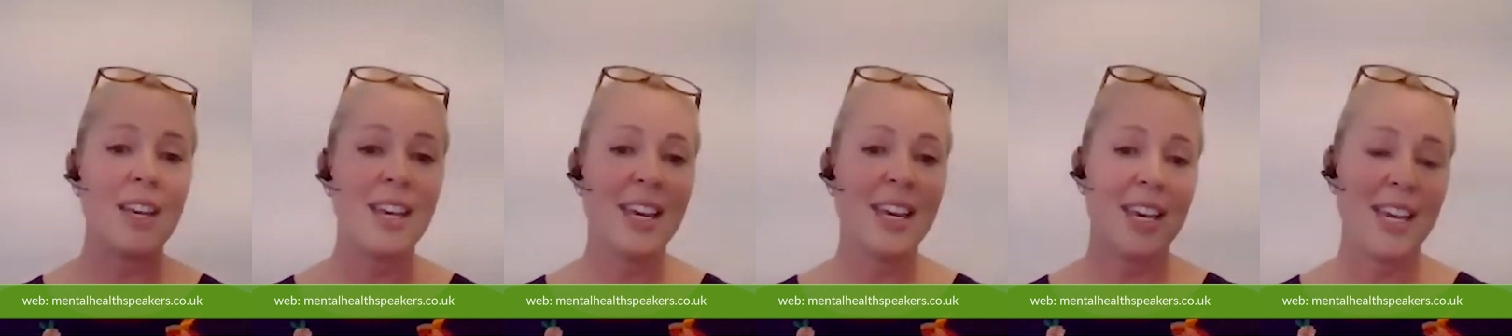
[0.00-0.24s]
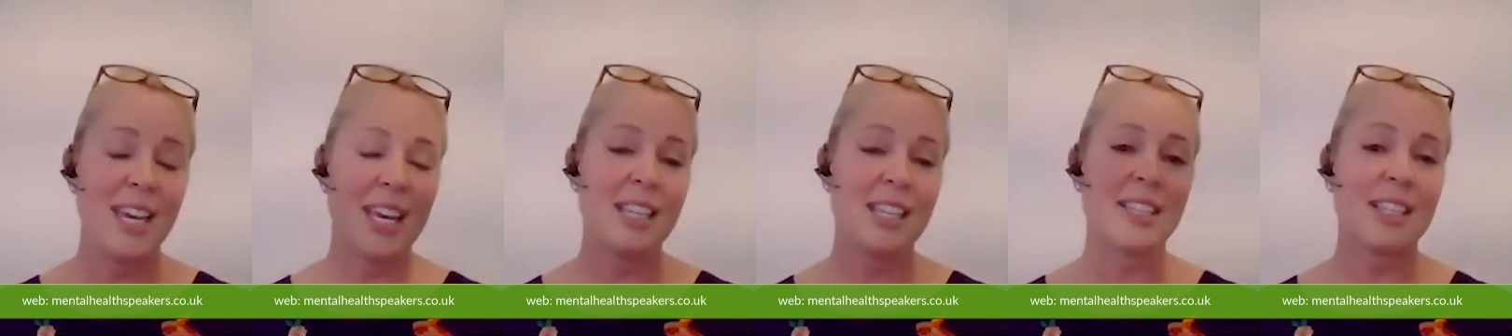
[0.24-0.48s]

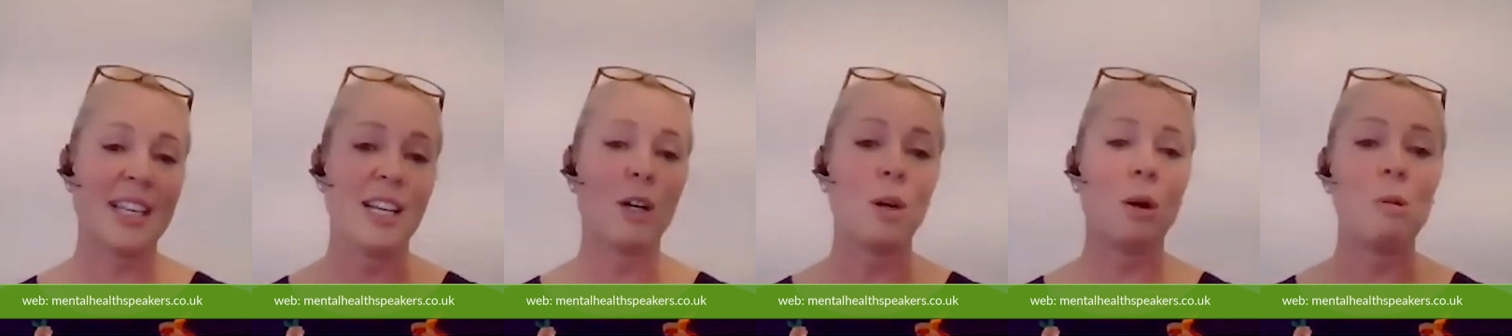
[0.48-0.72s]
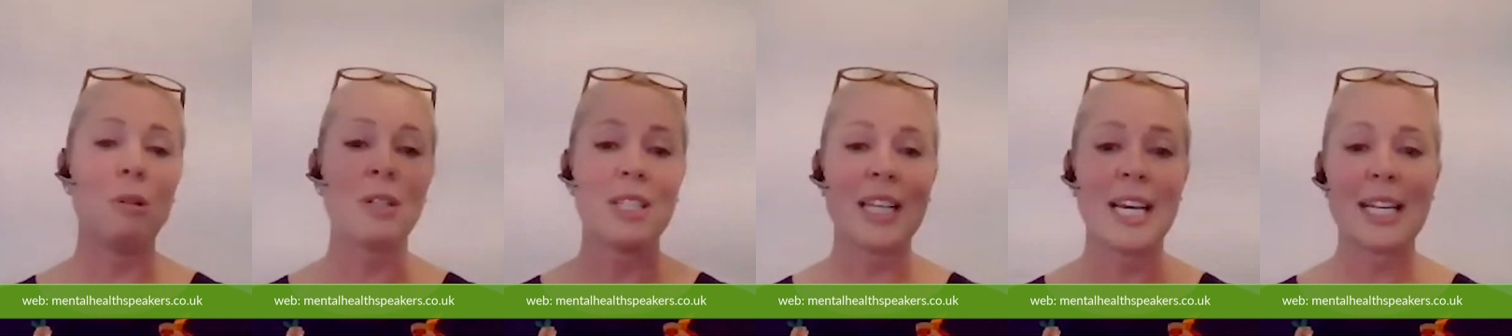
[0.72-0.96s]
It's that
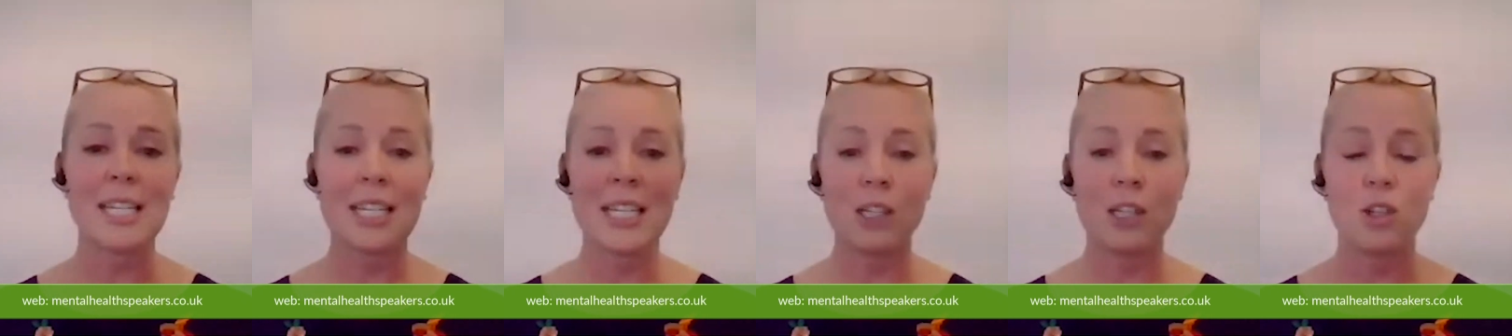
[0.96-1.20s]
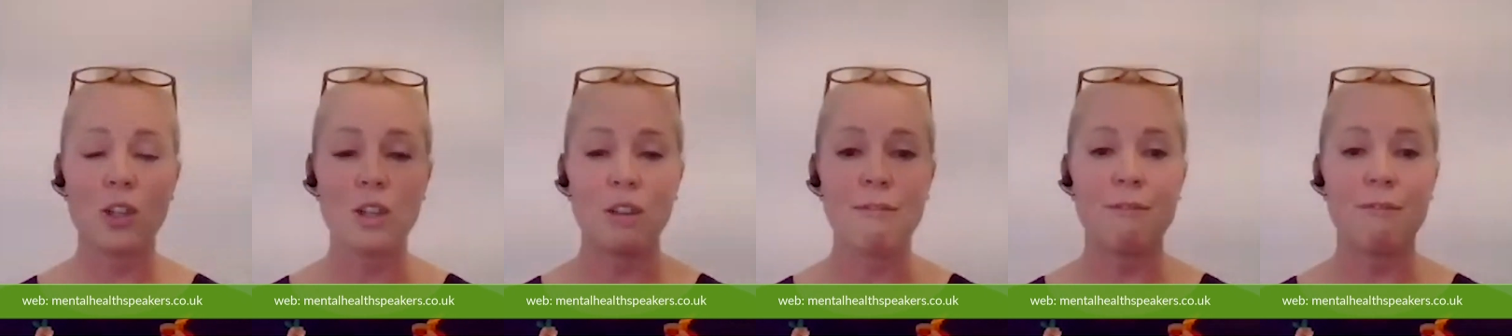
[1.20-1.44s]
old
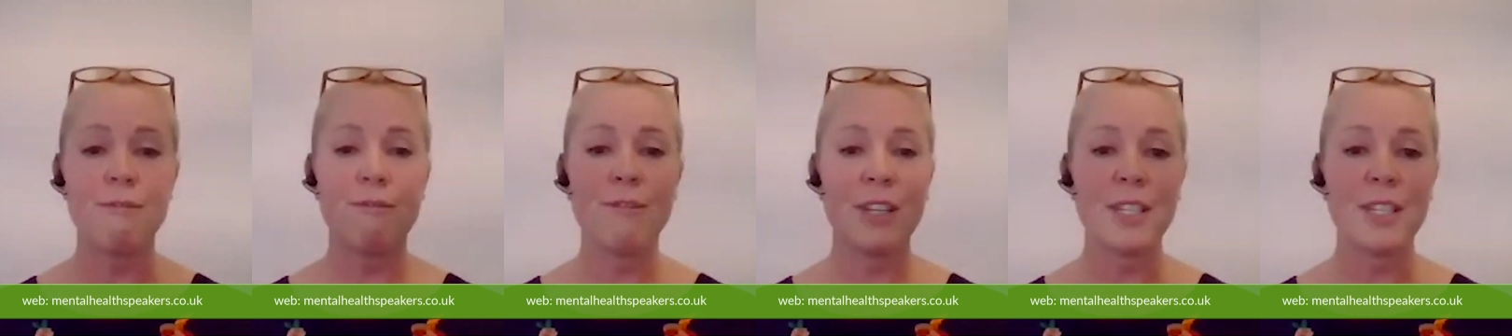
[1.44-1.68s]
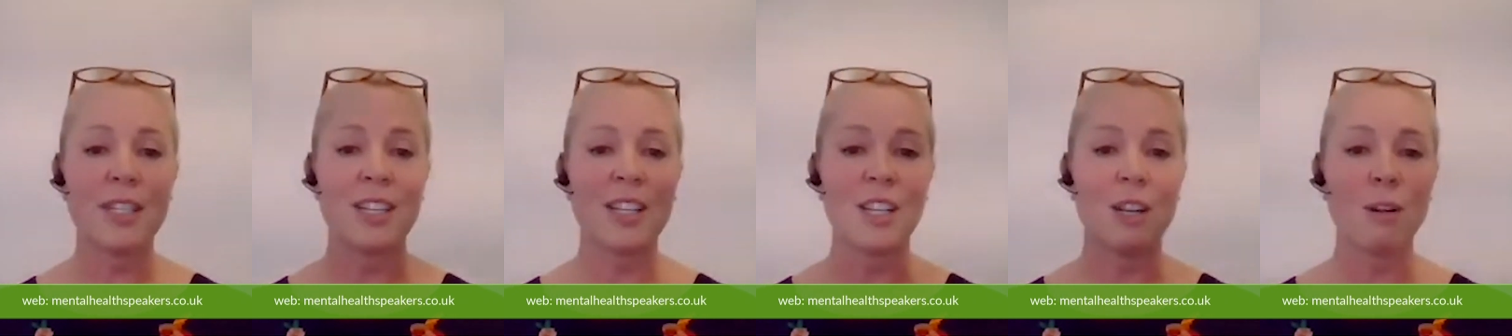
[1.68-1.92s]
adage of
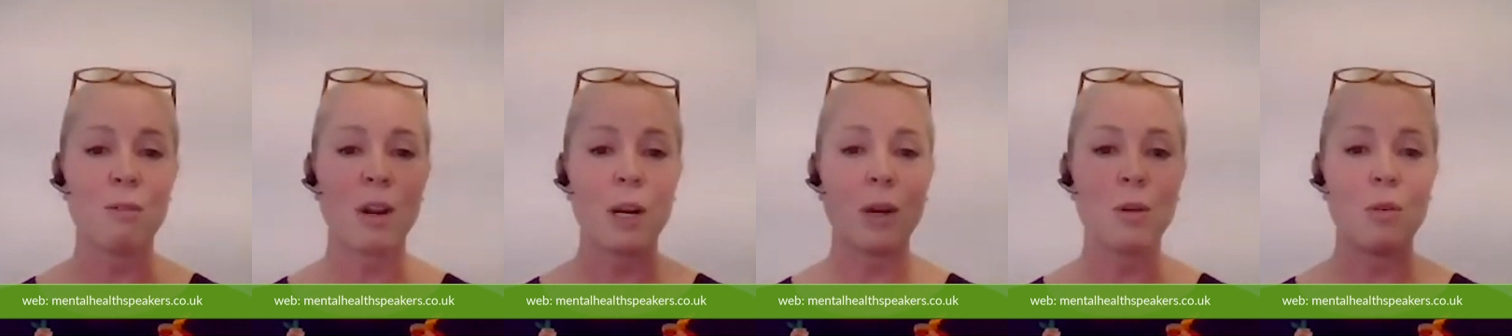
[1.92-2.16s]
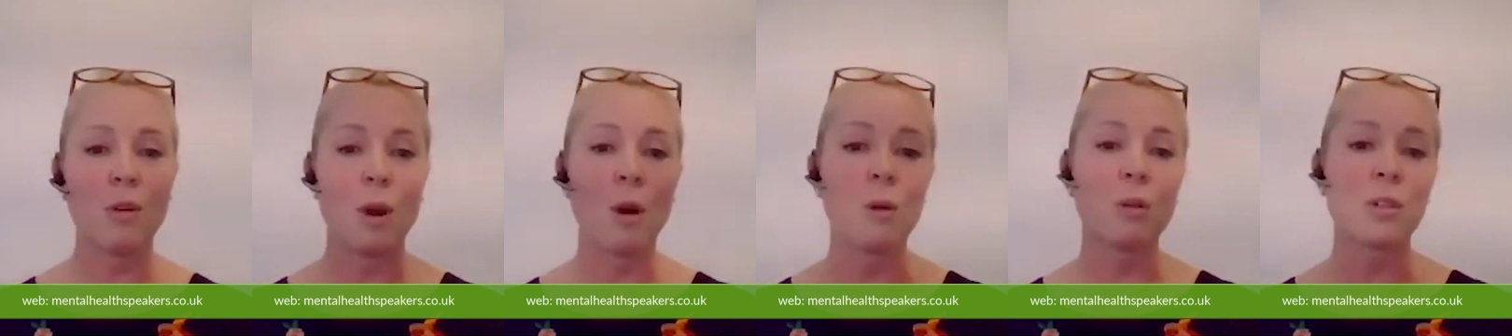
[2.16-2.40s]
fitting your
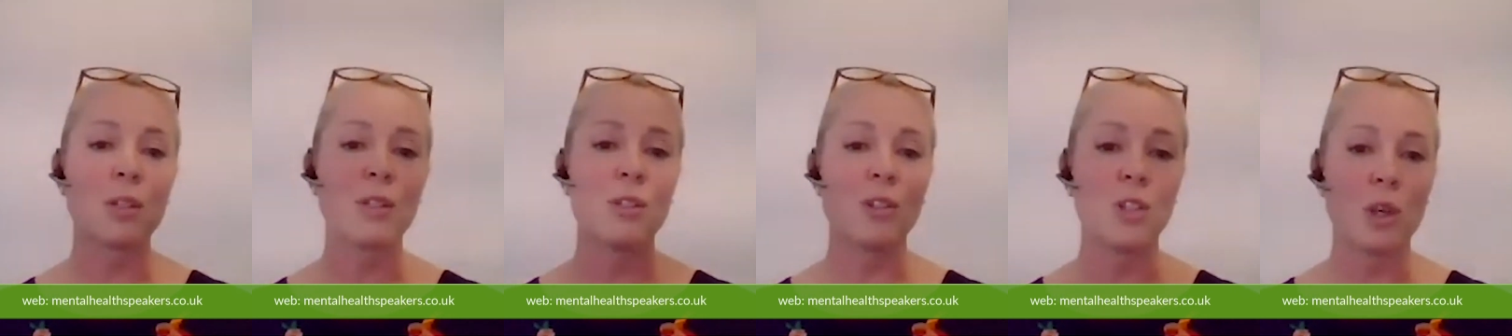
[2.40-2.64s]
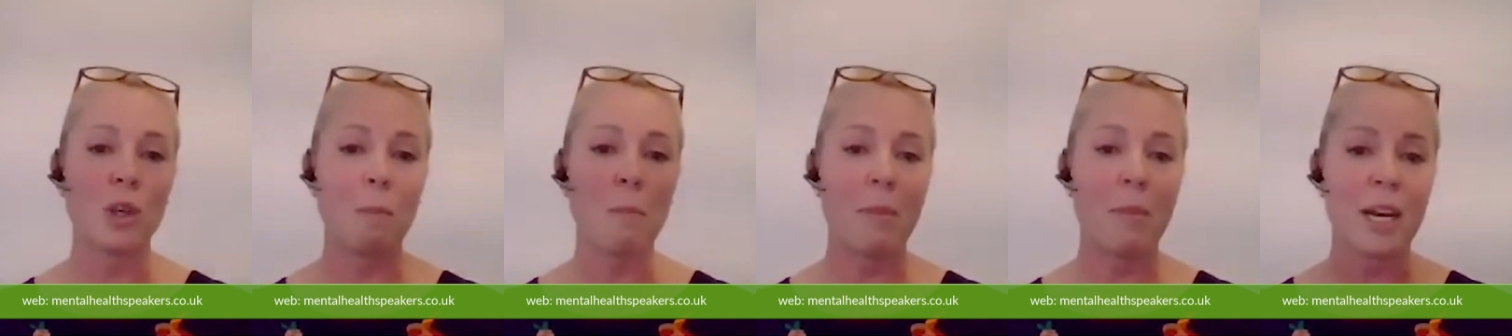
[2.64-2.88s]
own
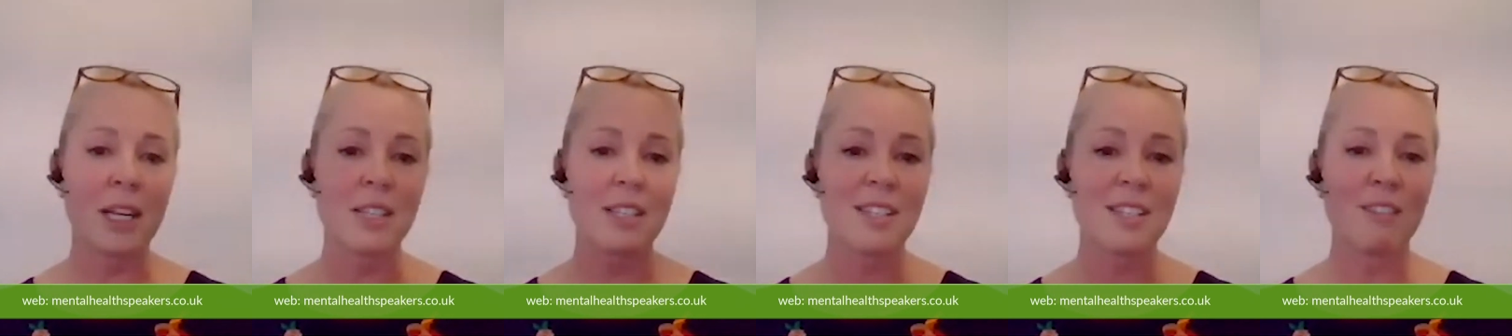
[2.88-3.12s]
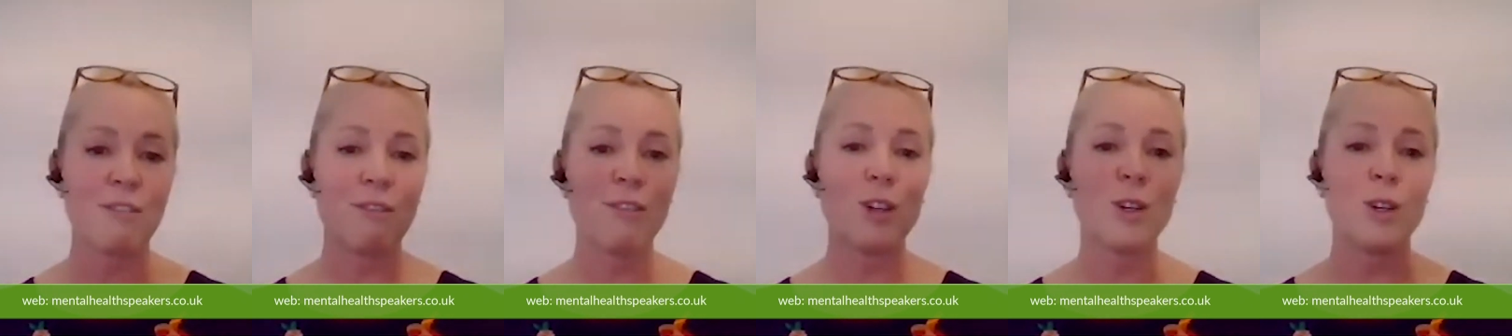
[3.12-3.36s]
oxygen mask
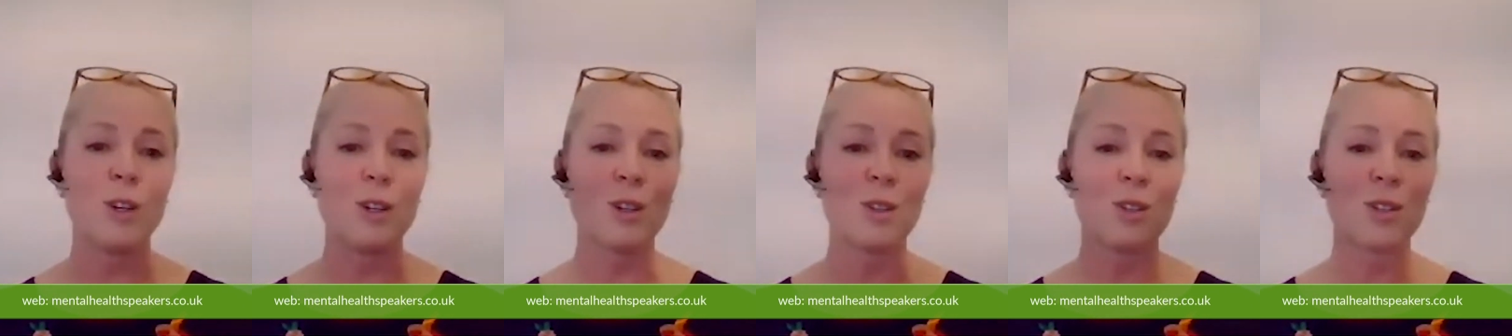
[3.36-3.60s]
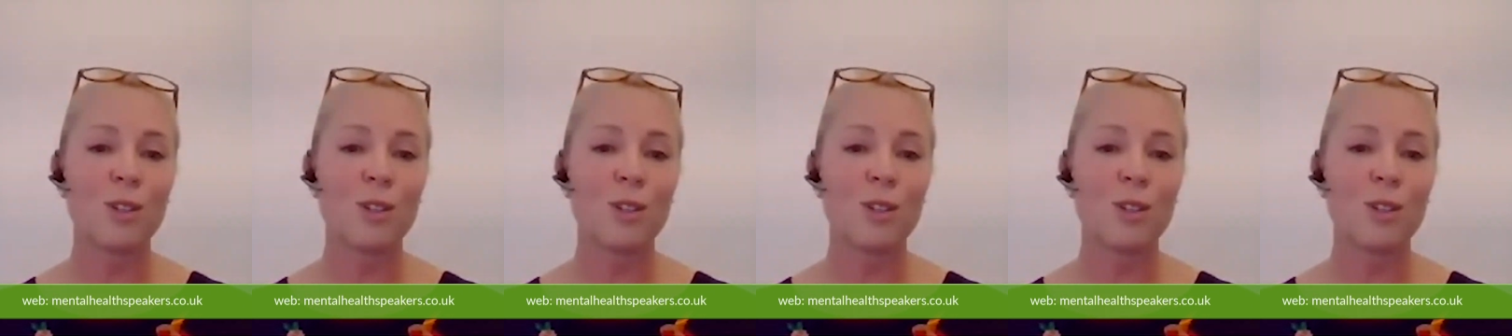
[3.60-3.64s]
first.